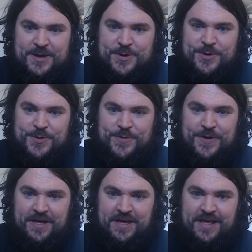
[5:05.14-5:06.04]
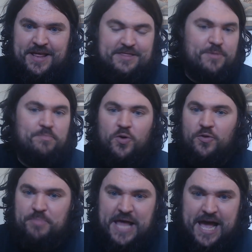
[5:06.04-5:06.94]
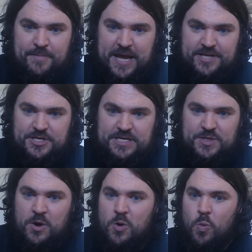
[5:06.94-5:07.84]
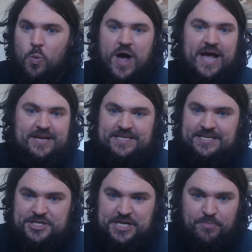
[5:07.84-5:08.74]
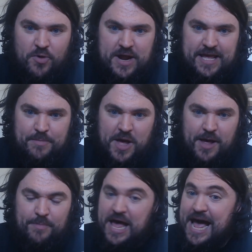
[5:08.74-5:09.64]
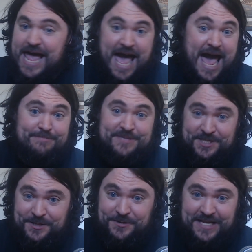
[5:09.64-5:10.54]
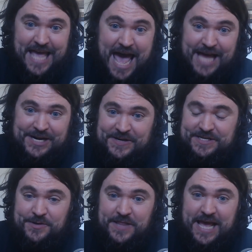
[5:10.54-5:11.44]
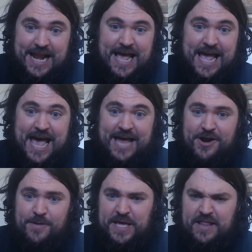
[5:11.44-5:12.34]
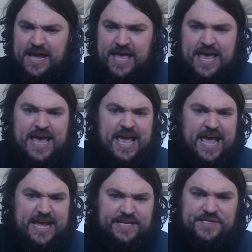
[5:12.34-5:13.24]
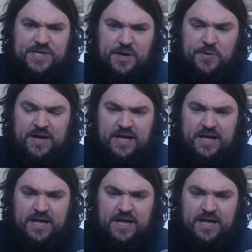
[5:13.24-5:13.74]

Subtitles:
who they're both black mages. Why doesn't she bring him up? I absolutely had her do that. I had her be like, hey, so